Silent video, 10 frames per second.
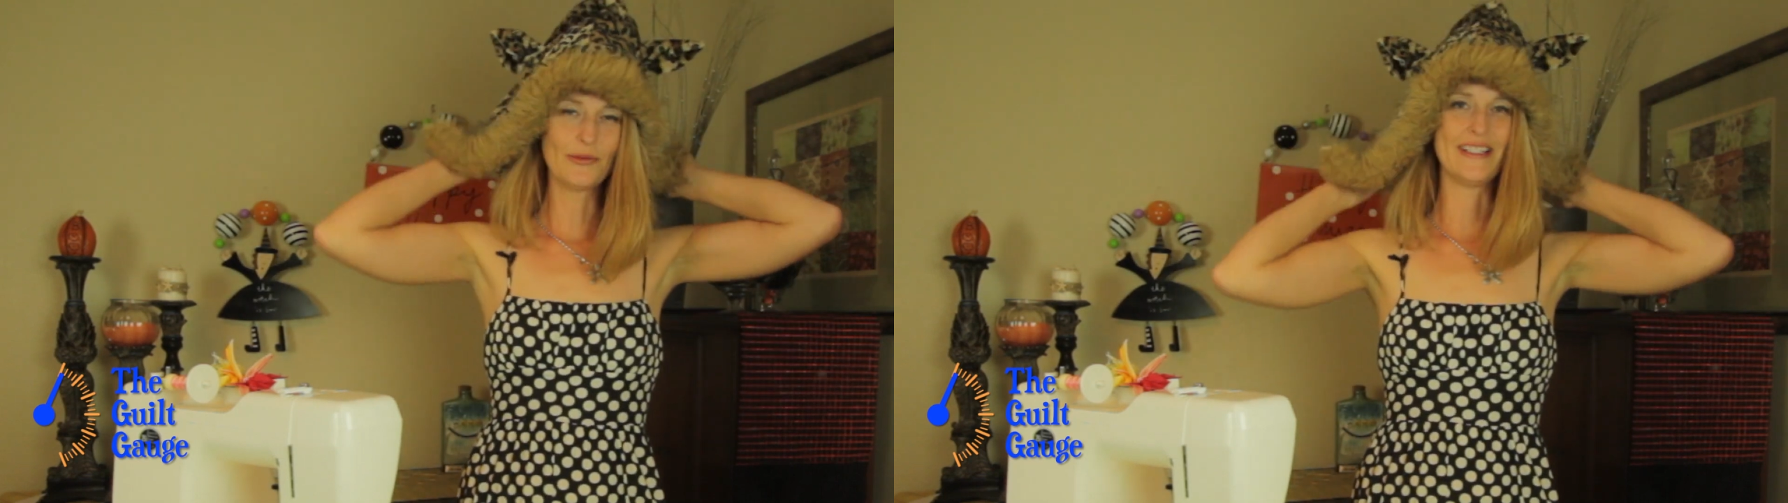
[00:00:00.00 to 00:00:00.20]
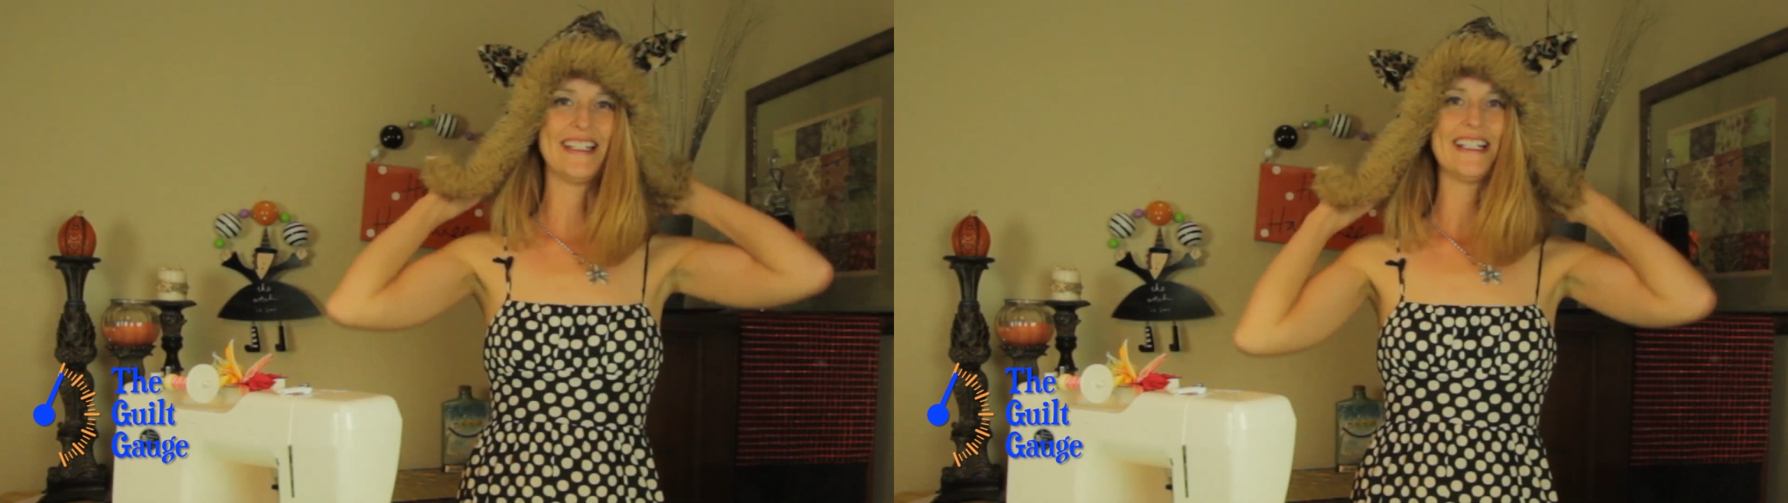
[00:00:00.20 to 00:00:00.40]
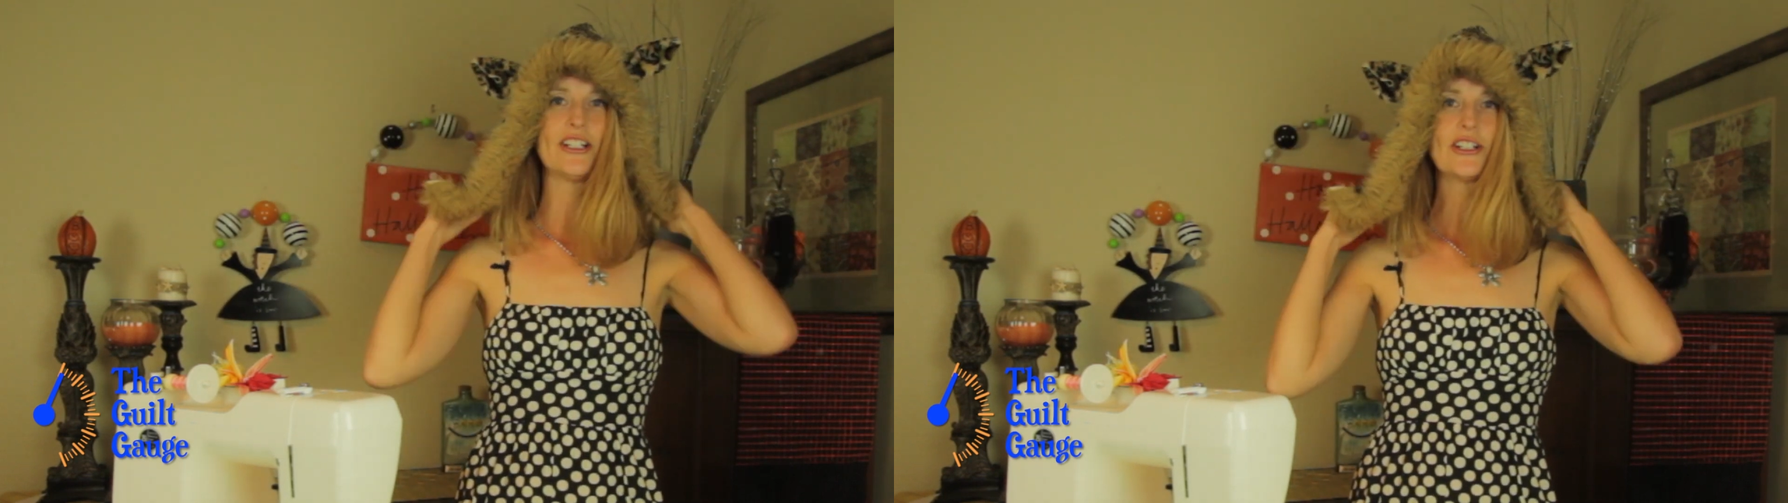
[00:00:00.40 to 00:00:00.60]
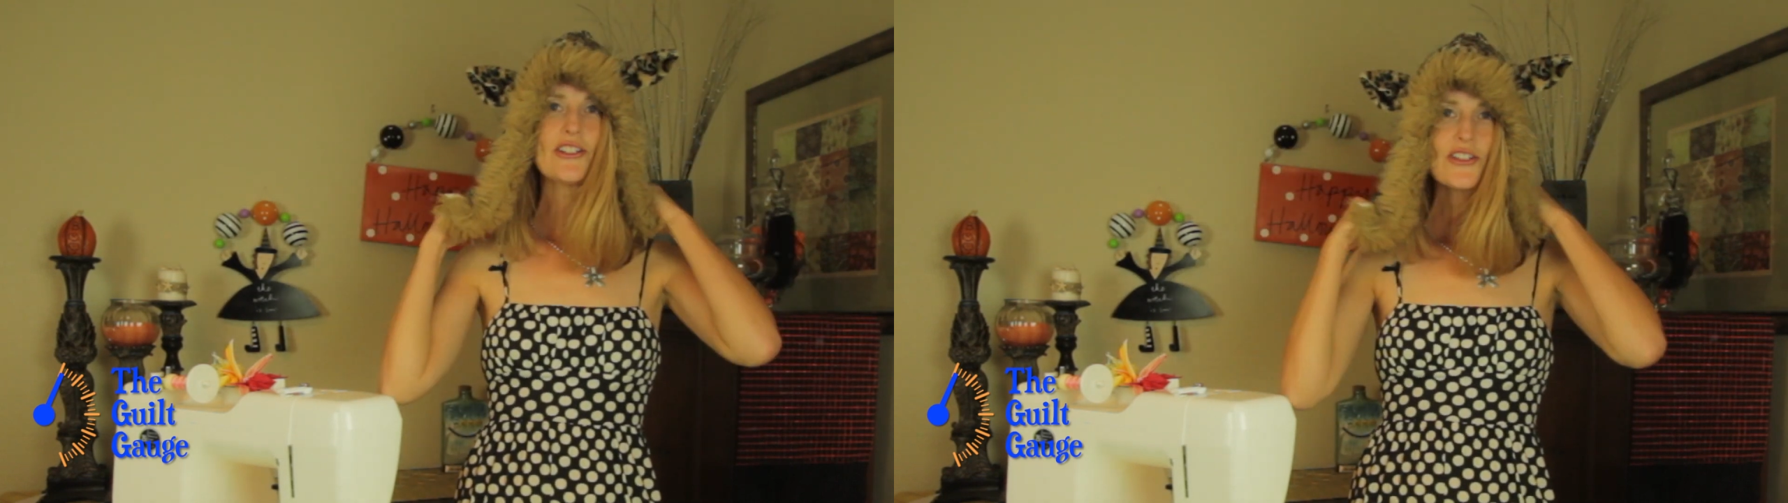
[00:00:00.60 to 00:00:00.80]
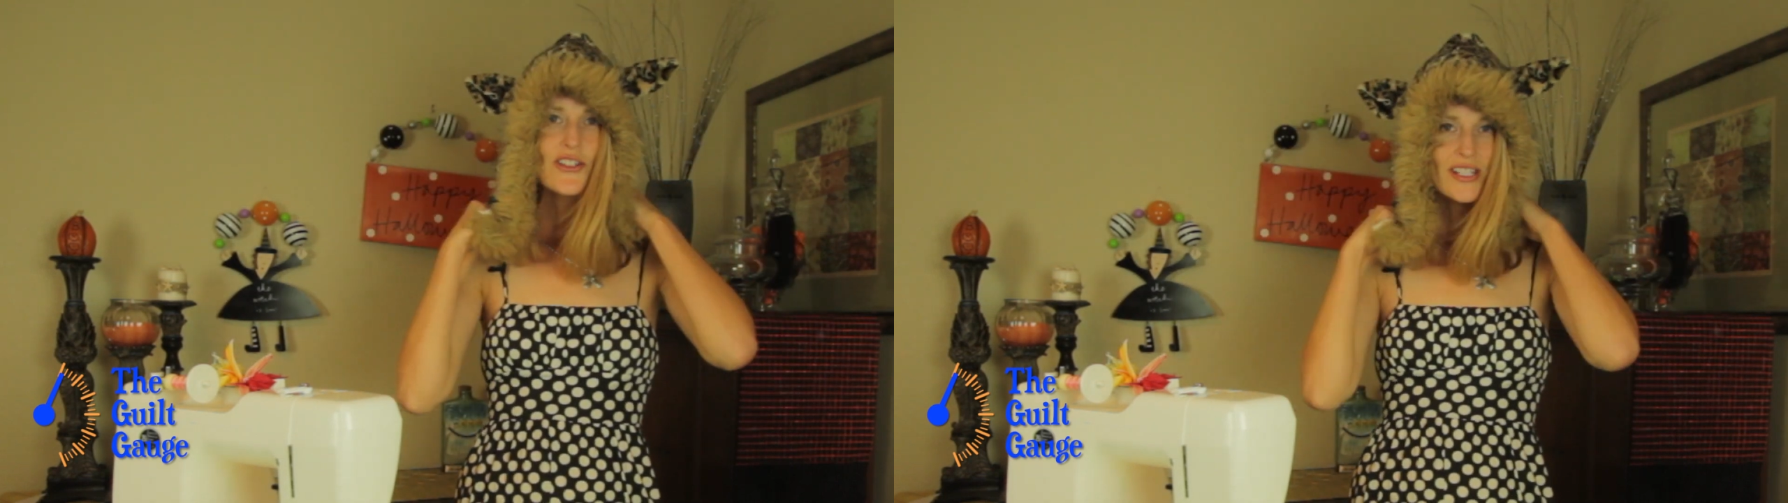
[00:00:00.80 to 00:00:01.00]
with the
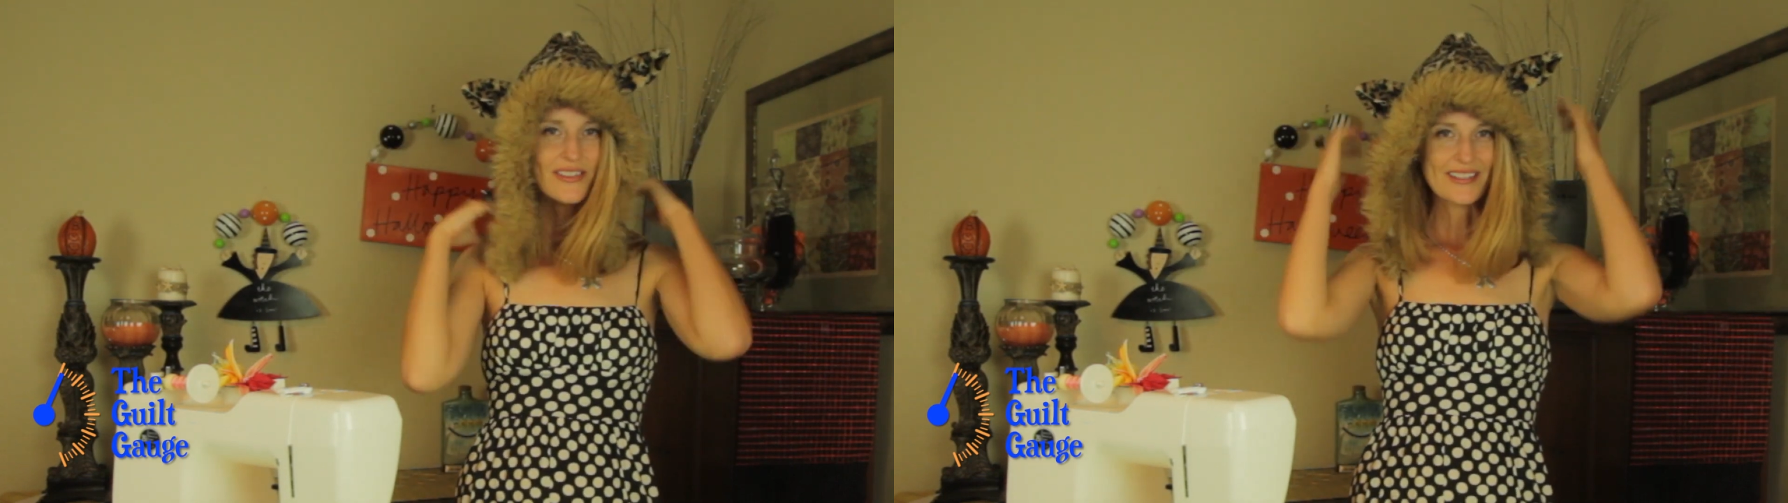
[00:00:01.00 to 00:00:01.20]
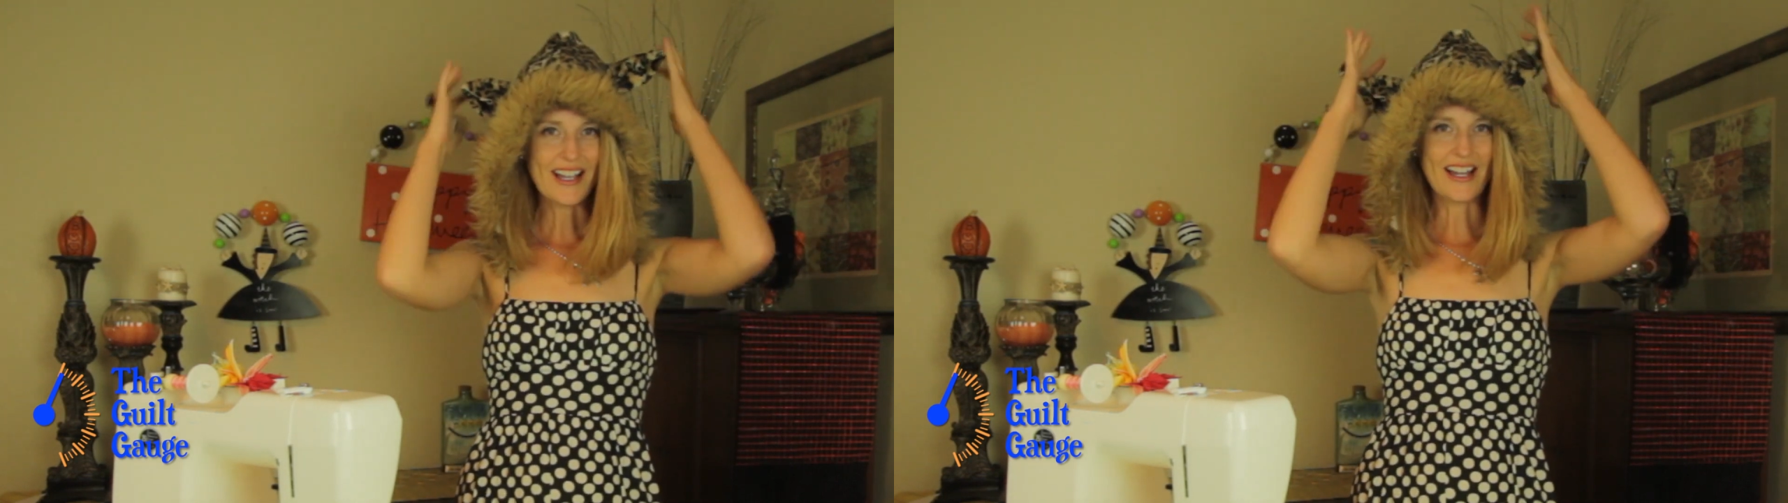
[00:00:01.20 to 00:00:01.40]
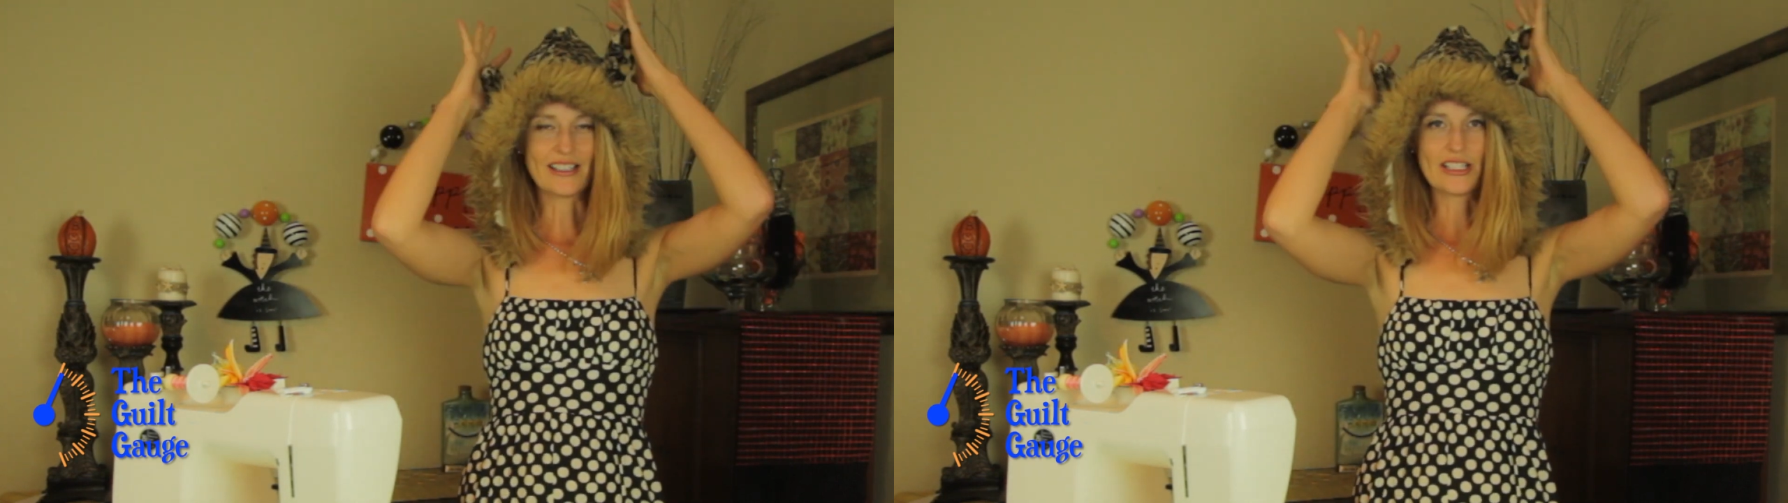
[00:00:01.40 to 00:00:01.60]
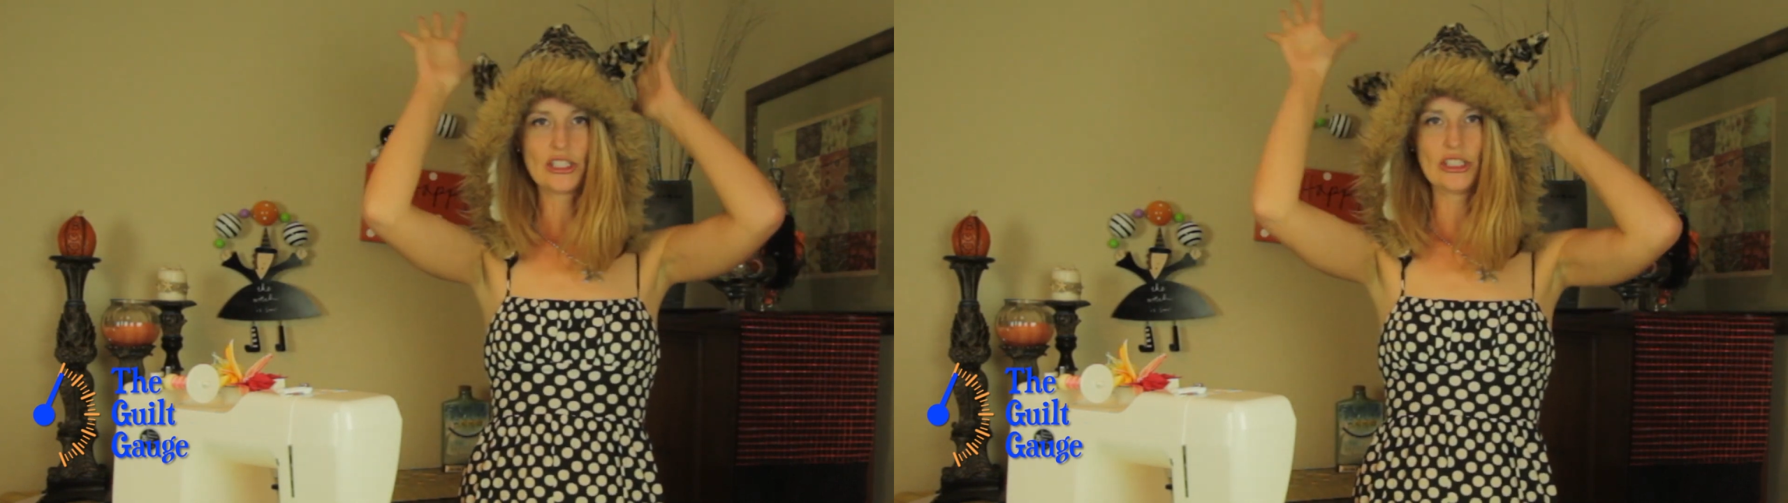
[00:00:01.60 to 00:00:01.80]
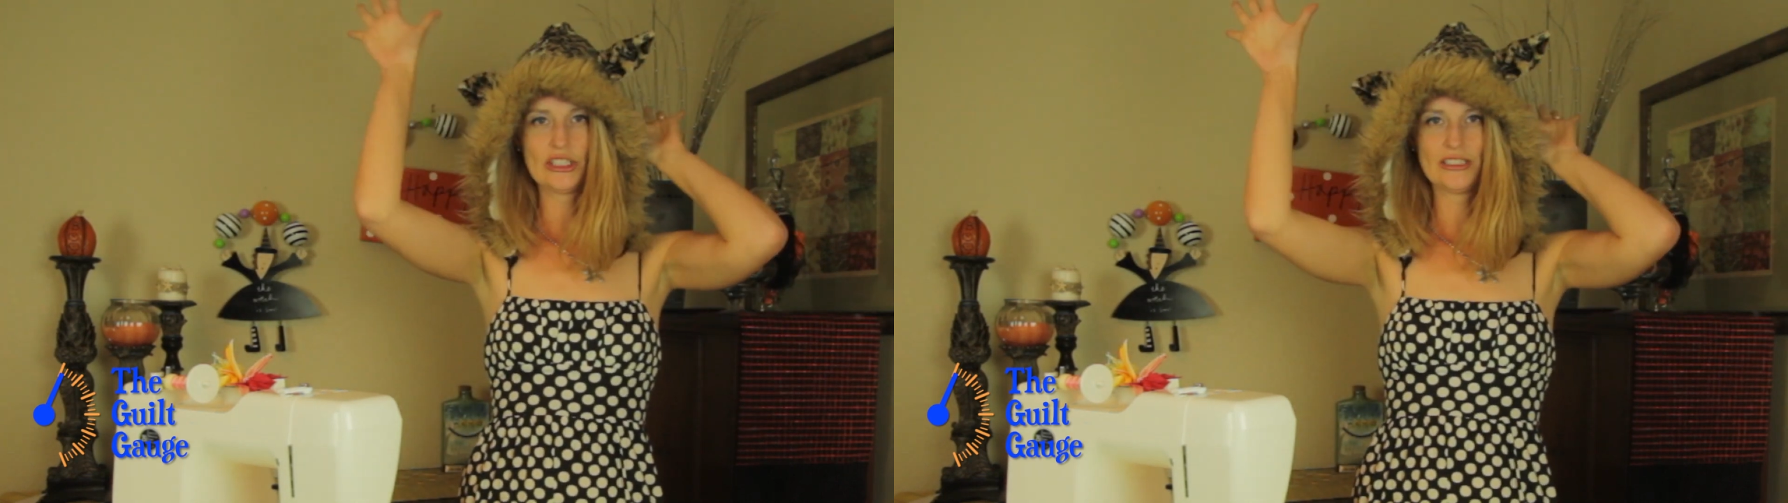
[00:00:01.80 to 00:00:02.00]
ears got a
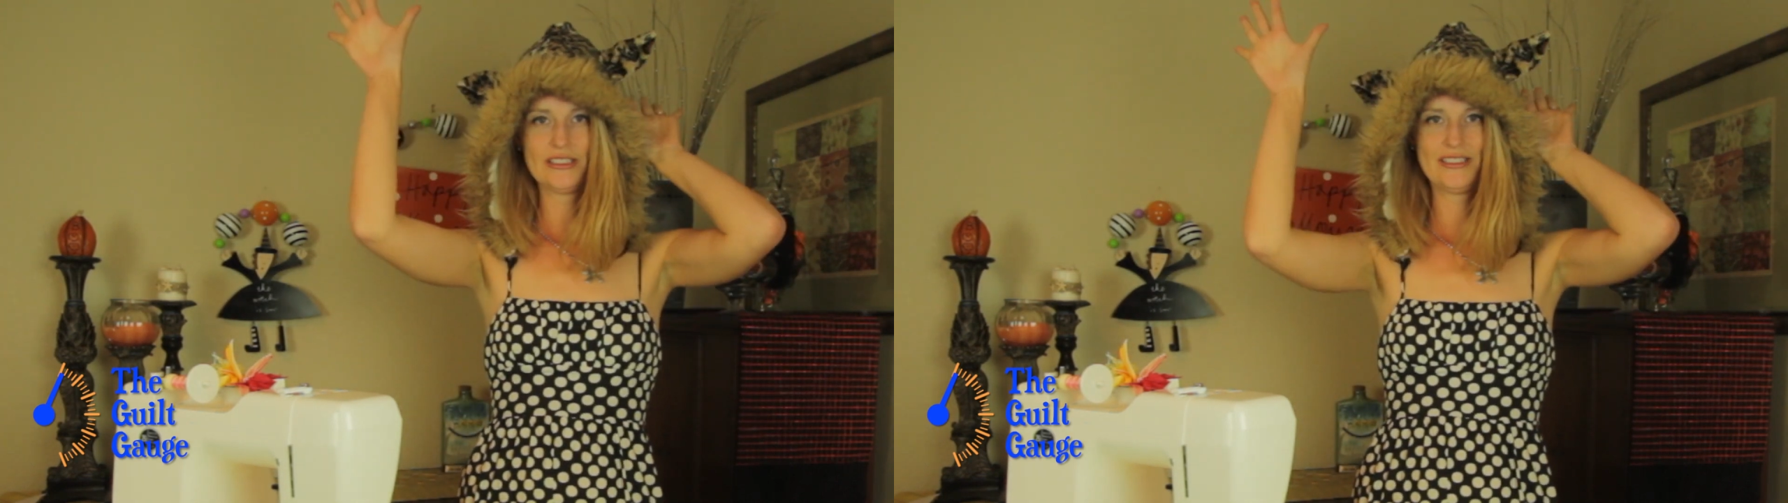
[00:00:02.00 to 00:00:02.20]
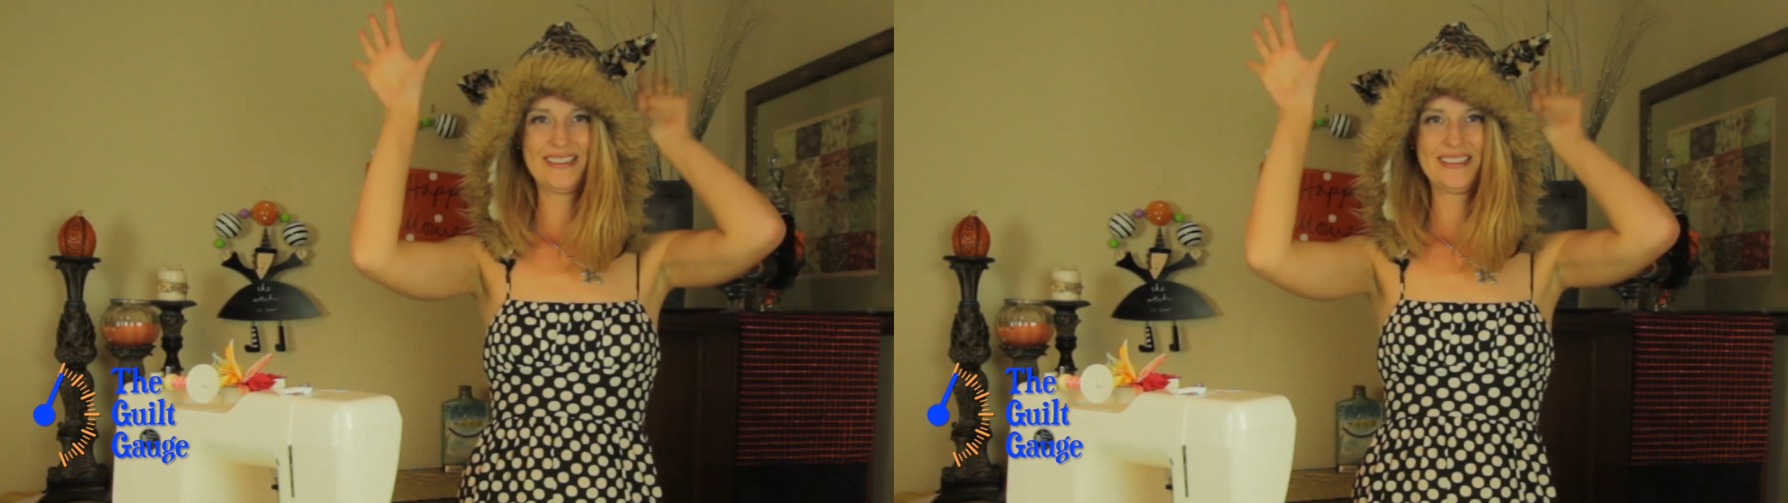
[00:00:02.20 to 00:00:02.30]
little